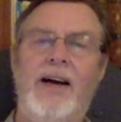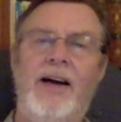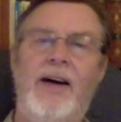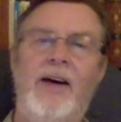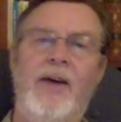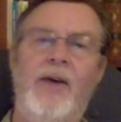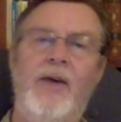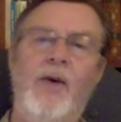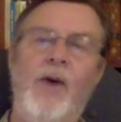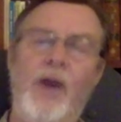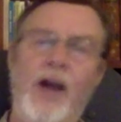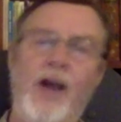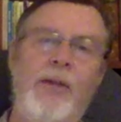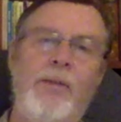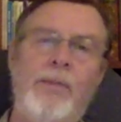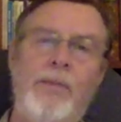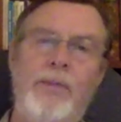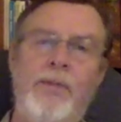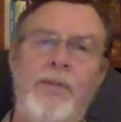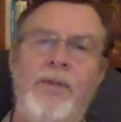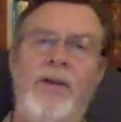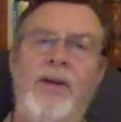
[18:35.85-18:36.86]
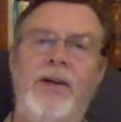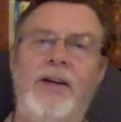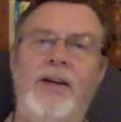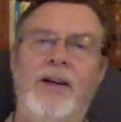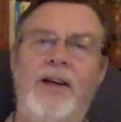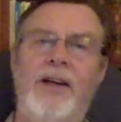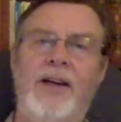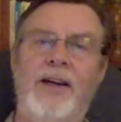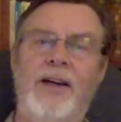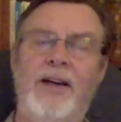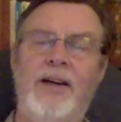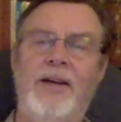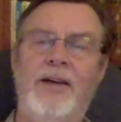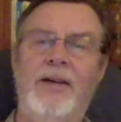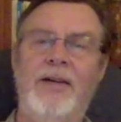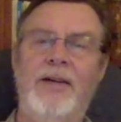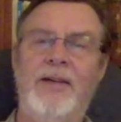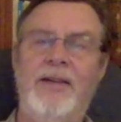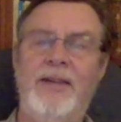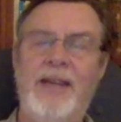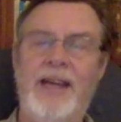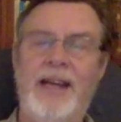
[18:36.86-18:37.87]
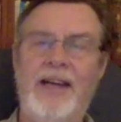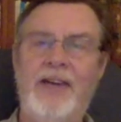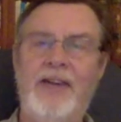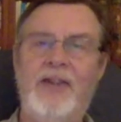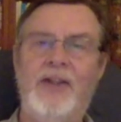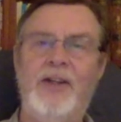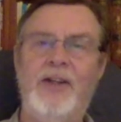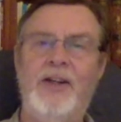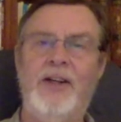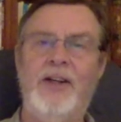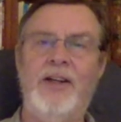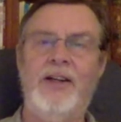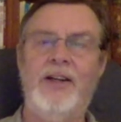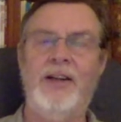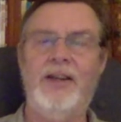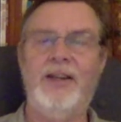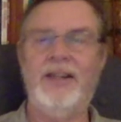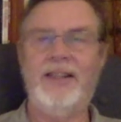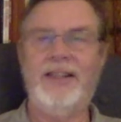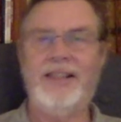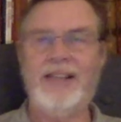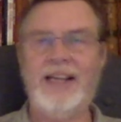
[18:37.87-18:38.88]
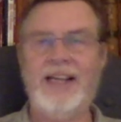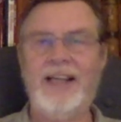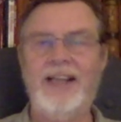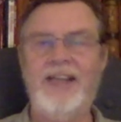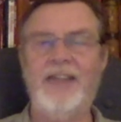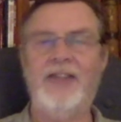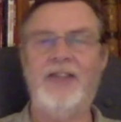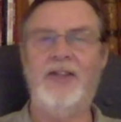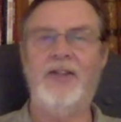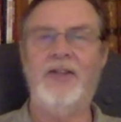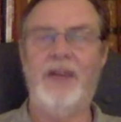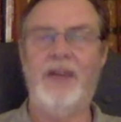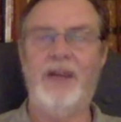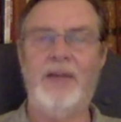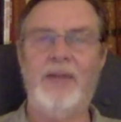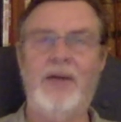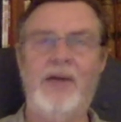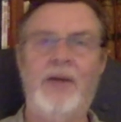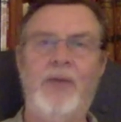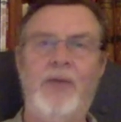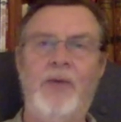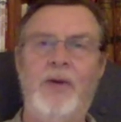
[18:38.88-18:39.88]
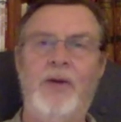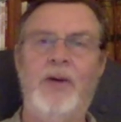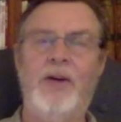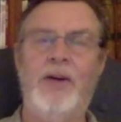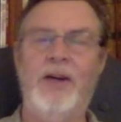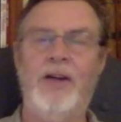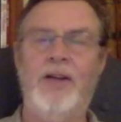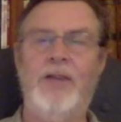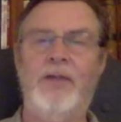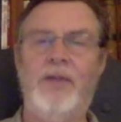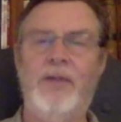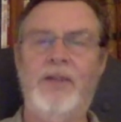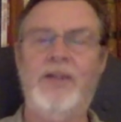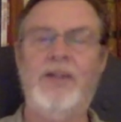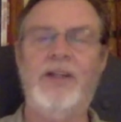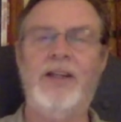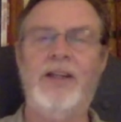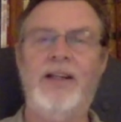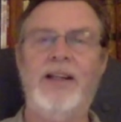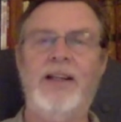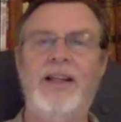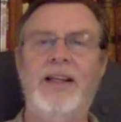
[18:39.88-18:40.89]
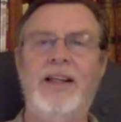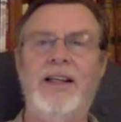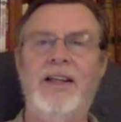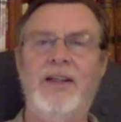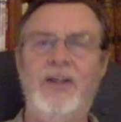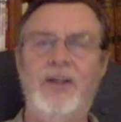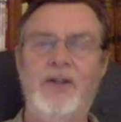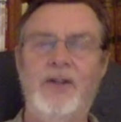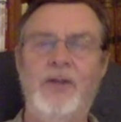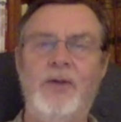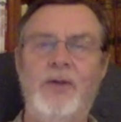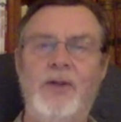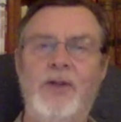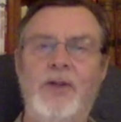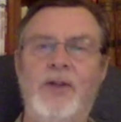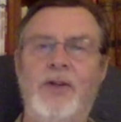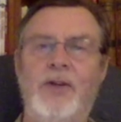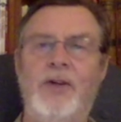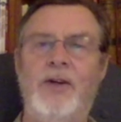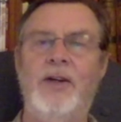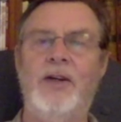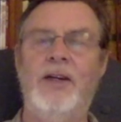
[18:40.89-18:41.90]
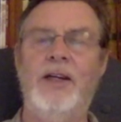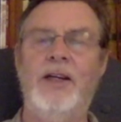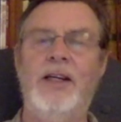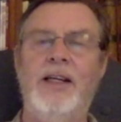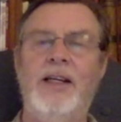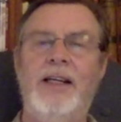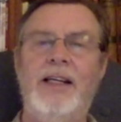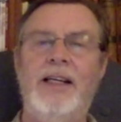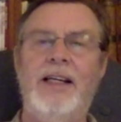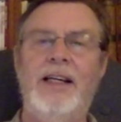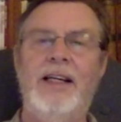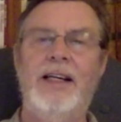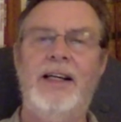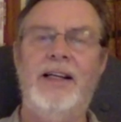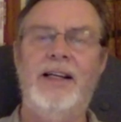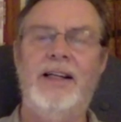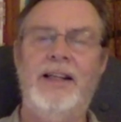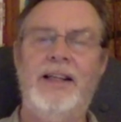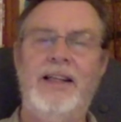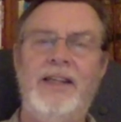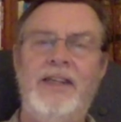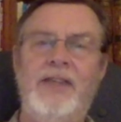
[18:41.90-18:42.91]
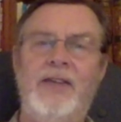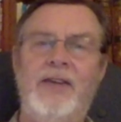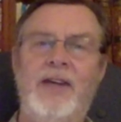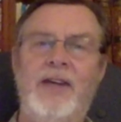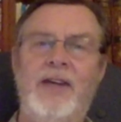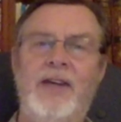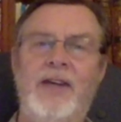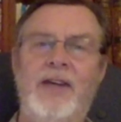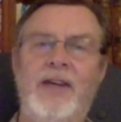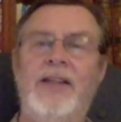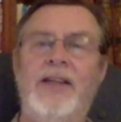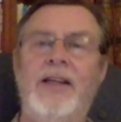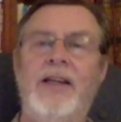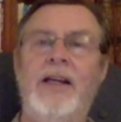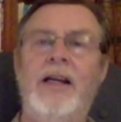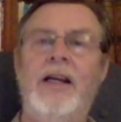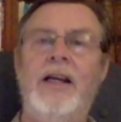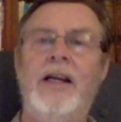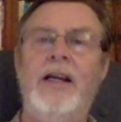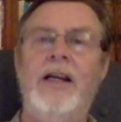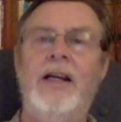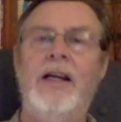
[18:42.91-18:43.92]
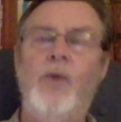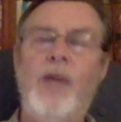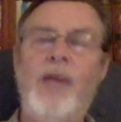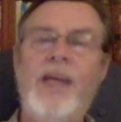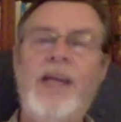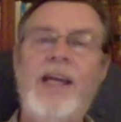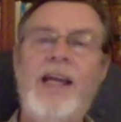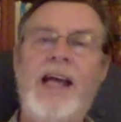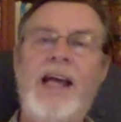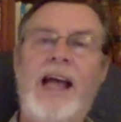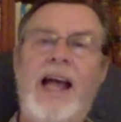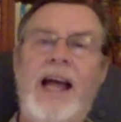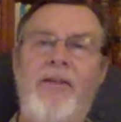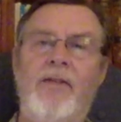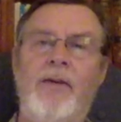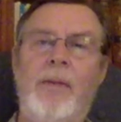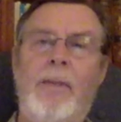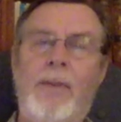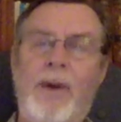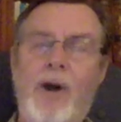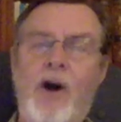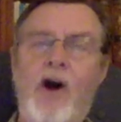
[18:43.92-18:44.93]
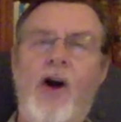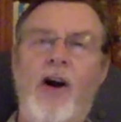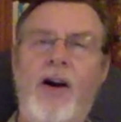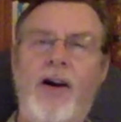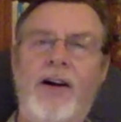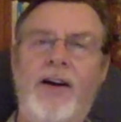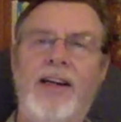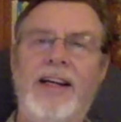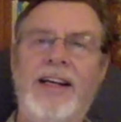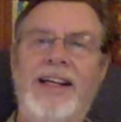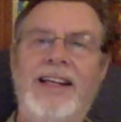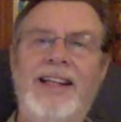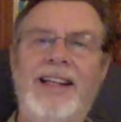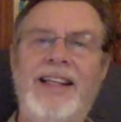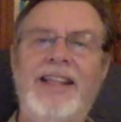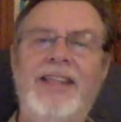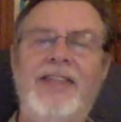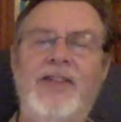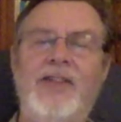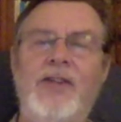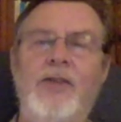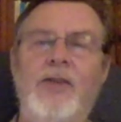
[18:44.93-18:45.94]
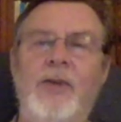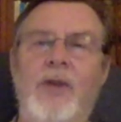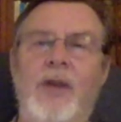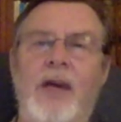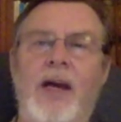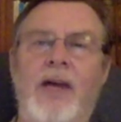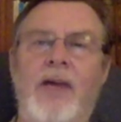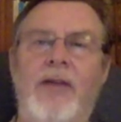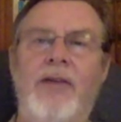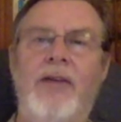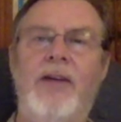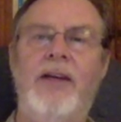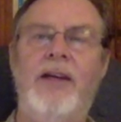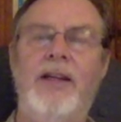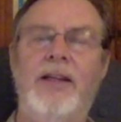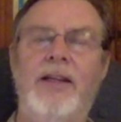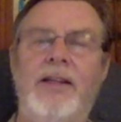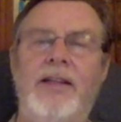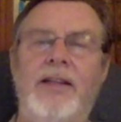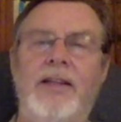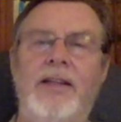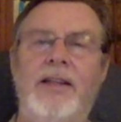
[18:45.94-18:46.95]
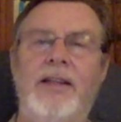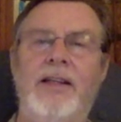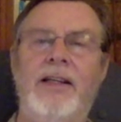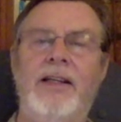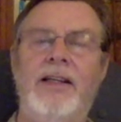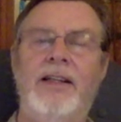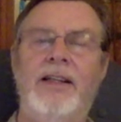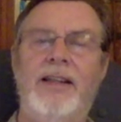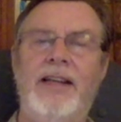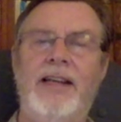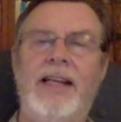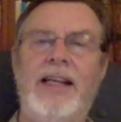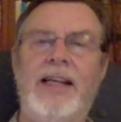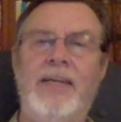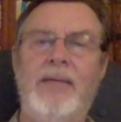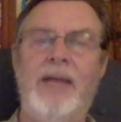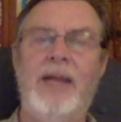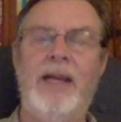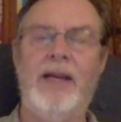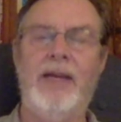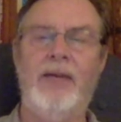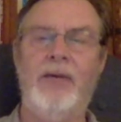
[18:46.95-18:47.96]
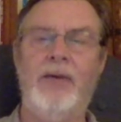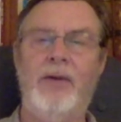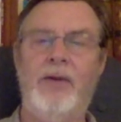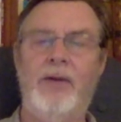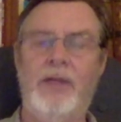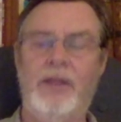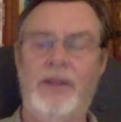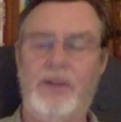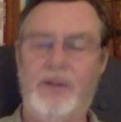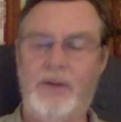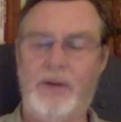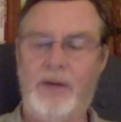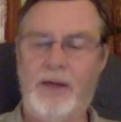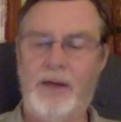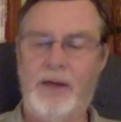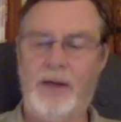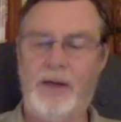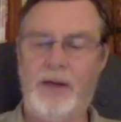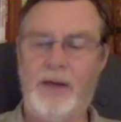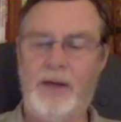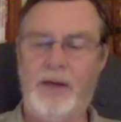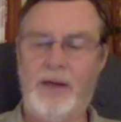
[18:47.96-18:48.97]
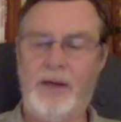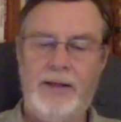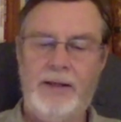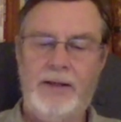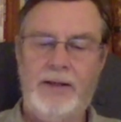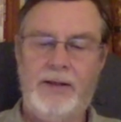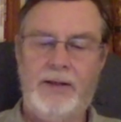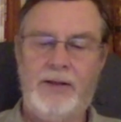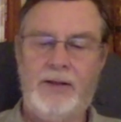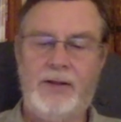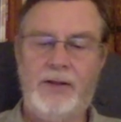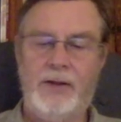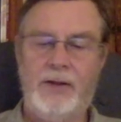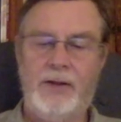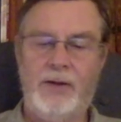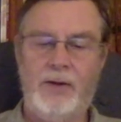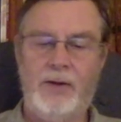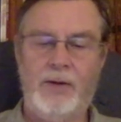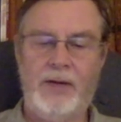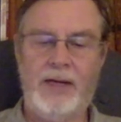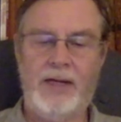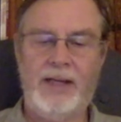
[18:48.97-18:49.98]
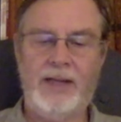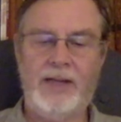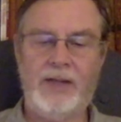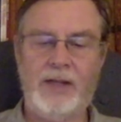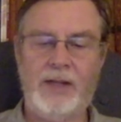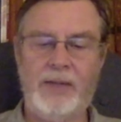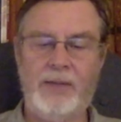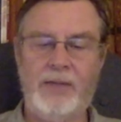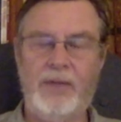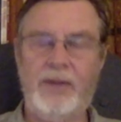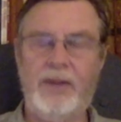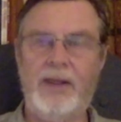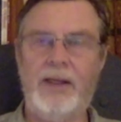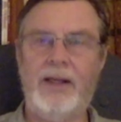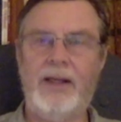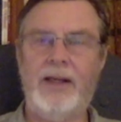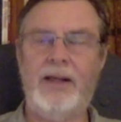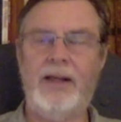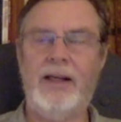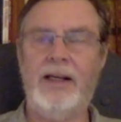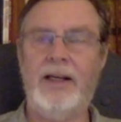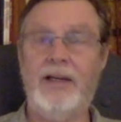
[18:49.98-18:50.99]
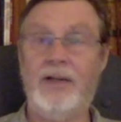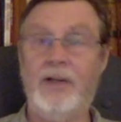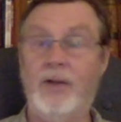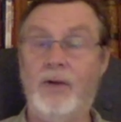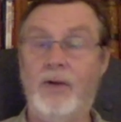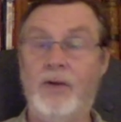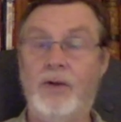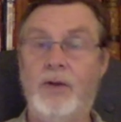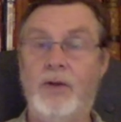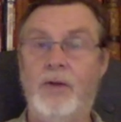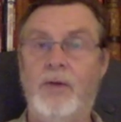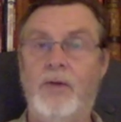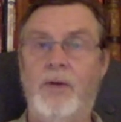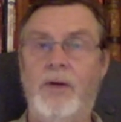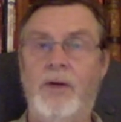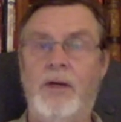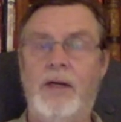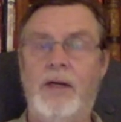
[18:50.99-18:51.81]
who are not natural descendants of Abraham, we're not physically Jewish or Israelis, we have a part in this new covenant that he made with Israel. So that is something that is also